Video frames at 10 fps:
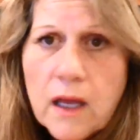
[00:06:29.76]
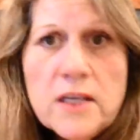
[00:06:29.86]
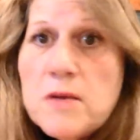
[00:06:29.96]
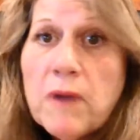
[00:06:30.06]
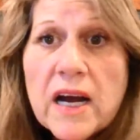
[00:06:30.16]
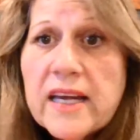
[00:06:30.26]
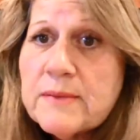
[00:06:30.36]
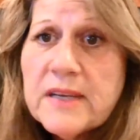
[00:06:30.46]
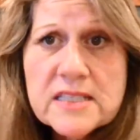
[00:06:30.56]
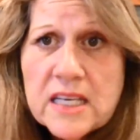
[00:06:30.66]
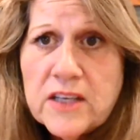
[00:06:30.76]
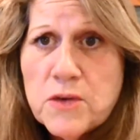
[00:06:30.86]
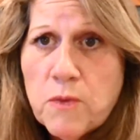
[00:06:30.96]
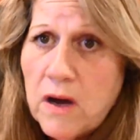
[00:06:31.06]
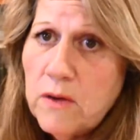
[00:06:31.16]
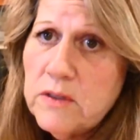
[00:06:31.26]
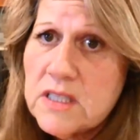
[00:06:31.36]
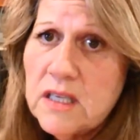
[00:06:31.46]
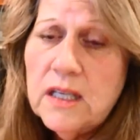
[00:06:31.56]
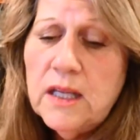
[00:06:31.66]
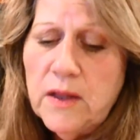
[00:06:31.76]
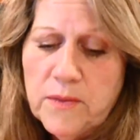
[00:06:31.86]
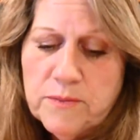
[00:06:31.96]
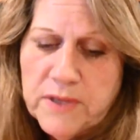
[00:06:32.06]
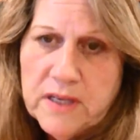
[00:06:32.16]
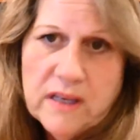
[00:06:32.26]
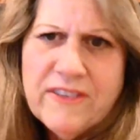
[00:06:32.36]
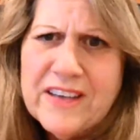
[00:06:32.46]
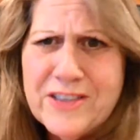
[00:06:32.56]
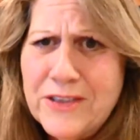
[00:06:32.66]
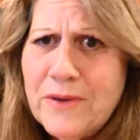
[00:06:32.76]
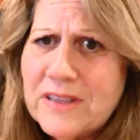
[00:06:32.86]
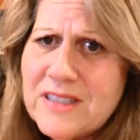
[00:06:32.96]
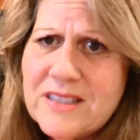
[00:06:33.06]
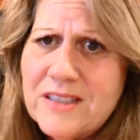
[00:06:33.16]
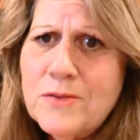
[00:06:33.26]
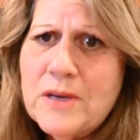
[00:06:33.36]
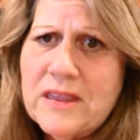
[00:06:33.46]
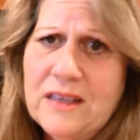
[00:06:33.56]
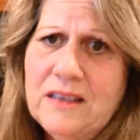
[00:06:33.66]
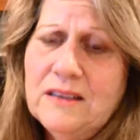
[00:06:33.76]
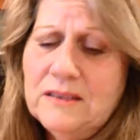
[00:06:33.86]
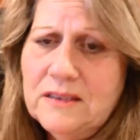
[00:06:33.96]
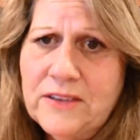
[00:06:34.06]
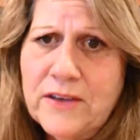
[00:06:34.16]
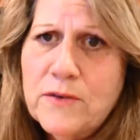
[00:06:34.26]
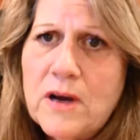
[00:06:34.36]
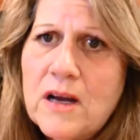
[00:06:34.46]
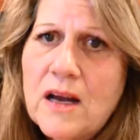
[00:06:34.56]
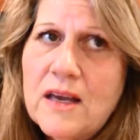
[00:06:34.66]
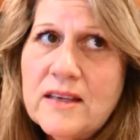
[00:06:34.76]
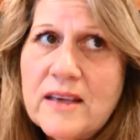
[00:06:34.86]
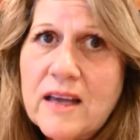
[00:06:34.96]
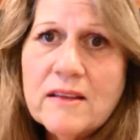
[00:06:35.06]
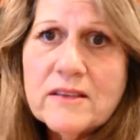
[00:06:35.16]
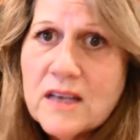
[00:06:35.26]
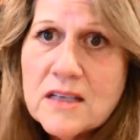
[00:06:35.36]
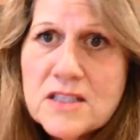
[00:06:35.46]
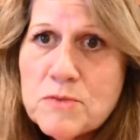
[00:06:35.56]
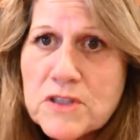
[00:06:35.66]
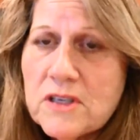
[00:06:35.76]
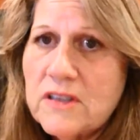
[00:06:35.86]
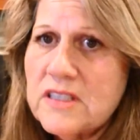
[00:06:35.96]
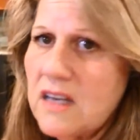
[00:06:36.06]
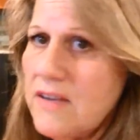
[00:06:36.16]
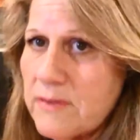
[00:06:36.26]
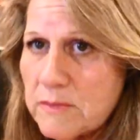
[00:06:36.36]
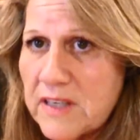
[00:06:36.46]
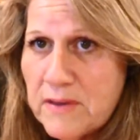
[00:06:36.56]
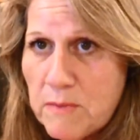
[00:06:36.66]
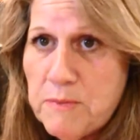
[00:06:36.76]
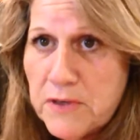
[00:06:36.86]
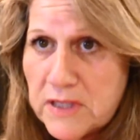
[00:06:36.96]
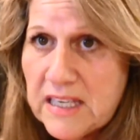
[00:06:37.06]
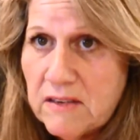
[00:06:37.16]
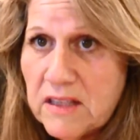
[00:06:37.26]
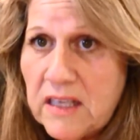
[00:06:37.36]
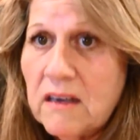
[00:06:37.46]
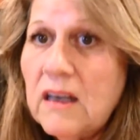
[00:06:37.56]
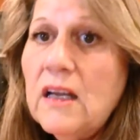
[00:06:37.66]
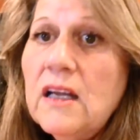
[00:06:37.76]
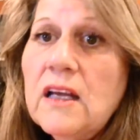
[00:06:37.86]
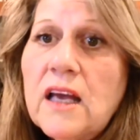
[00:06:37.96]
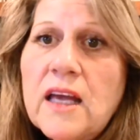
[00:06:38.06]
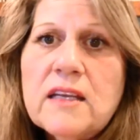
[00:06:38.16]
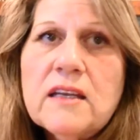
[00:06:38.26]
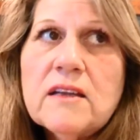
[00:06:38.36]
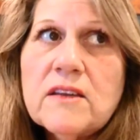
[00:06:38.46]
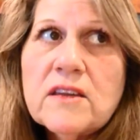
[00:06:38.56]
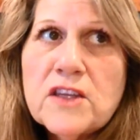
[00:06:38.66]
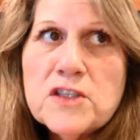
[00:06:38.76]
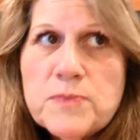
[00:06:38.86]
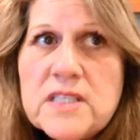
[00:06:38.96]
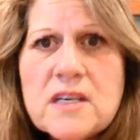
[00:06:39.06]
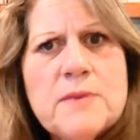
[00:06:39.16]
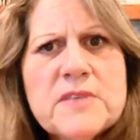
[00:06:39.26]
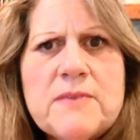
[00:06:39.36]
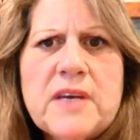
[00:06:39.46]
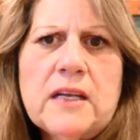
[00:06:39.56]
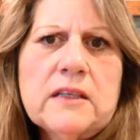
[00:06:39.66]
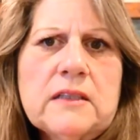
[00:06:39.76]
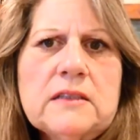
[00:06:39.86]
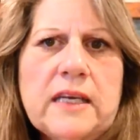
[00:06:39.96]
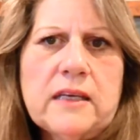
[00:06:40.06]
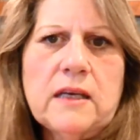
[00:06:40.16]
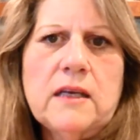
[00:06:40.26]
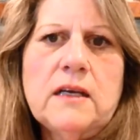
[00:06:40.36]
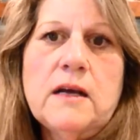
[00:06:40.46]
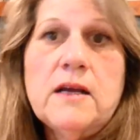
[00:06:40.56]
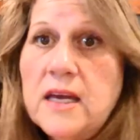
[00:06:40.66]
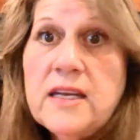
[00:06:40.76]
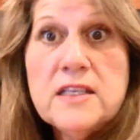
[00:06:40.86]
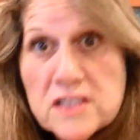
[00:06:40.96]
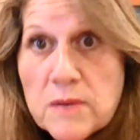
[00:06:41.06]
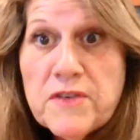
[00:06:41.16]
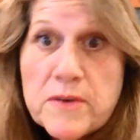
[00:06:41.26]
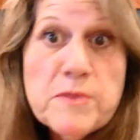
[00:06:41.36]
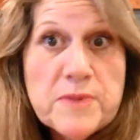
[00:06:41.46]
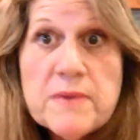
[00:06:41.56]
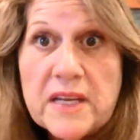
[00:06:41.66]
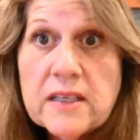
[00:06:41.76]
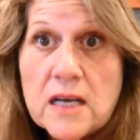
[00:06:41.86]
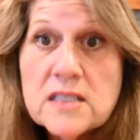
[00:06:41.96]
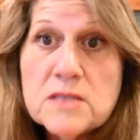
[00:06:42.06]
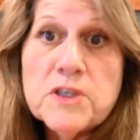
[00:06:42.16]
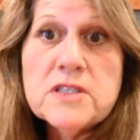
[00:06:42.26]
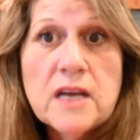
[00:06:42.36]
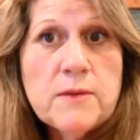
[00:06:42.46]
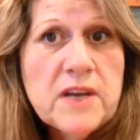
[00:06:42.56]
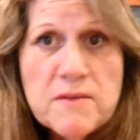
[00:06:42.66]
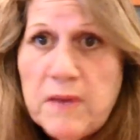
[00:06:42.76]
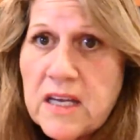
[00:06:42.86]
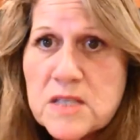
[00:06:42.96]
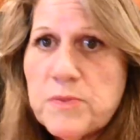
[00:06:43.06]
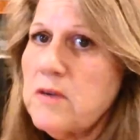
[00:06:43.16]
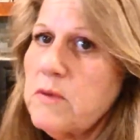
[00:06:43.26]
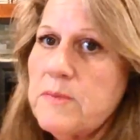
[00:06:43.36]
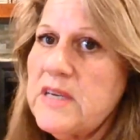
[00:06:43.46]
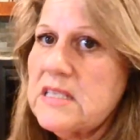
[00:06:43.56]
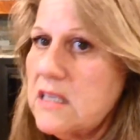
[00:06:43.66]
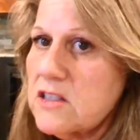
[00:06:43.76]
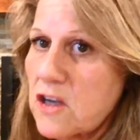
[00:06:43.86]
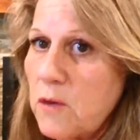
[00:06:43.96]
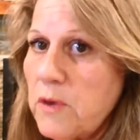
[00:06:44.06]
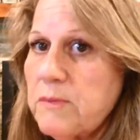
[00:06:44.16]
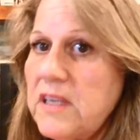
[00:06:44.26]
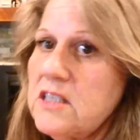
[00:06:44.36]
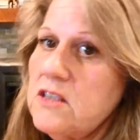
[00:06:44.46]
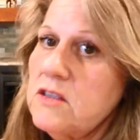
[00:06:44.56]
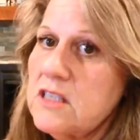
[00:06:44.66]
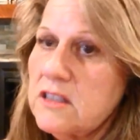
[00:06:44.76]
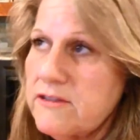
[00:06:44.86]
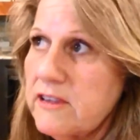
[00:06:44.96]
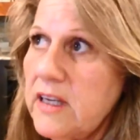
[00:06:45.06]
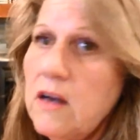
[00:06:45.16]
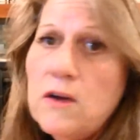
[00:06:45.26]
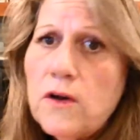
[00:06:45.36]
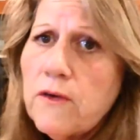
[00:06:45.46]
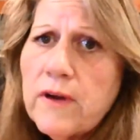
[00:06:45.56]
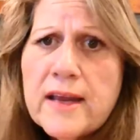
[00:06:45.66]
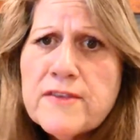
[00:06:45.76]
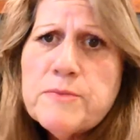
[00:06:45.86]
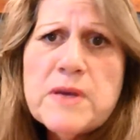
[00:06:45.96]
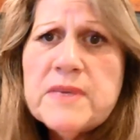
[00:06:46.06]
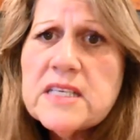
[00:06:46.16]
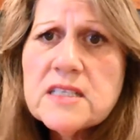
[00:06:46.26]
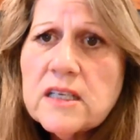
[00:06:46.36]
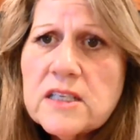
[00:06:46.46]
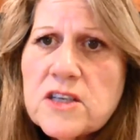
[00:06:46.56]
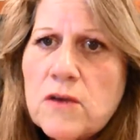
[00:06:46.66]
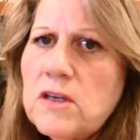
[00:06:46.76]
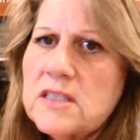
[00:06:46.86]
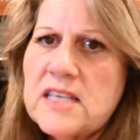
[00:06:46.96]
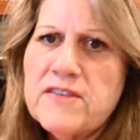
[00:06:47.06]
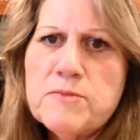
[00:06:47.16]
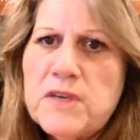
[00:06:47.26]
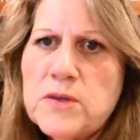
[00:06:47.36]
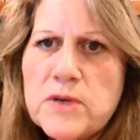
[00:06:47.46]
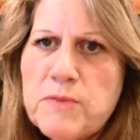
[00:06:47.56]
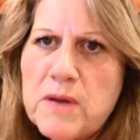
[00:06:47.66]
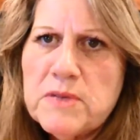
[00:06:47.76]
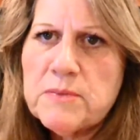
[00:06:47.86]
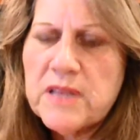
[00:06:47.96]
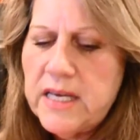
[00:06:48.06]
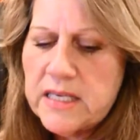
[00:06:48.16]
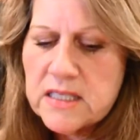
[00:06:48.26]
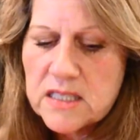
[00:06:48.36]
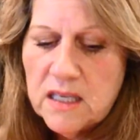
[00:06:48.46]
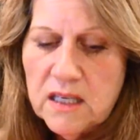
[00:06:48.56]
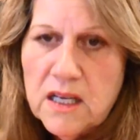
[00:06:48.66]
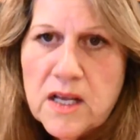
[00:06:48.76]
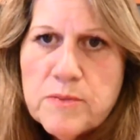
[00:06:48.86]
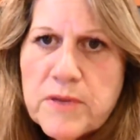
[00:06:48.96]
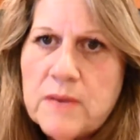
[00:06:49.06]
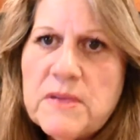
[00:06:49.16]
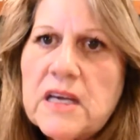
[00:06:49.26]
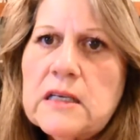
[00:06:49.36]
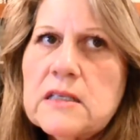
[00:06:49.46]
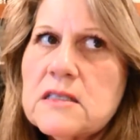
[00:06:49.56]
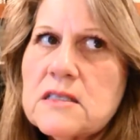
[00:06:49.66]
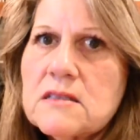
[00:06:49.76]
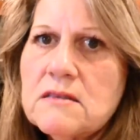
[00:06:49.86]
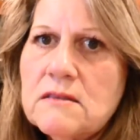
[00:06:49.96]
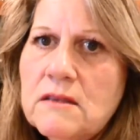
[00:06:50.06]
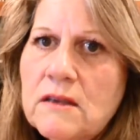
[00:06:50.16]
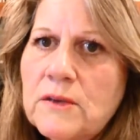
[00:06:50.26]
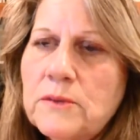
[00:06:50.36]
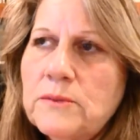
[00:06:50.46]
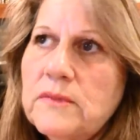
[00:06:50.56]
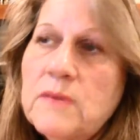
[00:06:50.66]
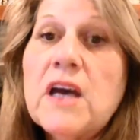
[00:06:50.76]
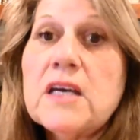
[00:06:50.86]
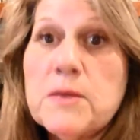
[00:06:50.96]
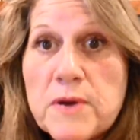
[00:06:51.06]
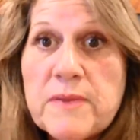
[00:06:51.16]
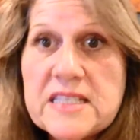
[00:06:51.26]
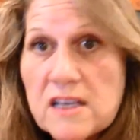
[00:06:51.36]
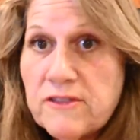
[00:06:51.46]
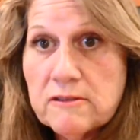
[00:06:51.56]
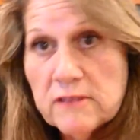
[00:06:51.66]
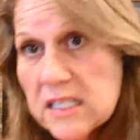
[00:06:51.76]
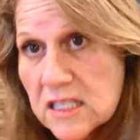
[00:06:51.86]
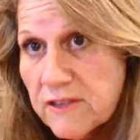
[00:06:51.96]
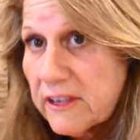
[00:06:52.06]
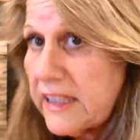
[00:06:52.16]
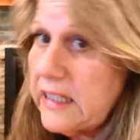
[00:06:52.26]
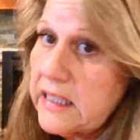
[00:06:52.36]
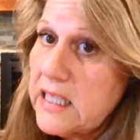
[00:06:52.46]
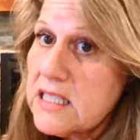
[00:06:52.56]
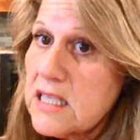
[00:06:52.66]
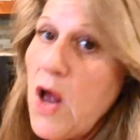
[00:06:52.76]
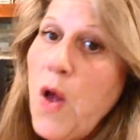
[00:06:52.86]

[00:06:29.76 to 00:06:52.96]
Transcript: And you might, I'm not saying you won't, but if I do, I'll just deal with it. You know, I, I get customers all the time from leaving my books out there. And there's been times I've been a little like uh, and it's some of them have been men customers, and I would have my husband or one of my sons go with me to do the delivery, or I'd have him meet me at Dunkin' Donuts, have him meet you in a public place. But I'm not gonna, you know, I'm not gonna put myself at risk for any of this.